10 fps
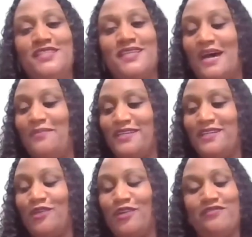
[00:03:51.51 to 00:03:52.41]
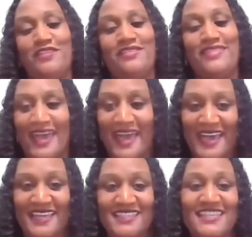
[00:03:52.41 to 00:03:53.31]
To God be the glory for
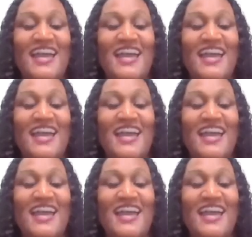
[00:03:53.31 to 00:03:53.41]
that.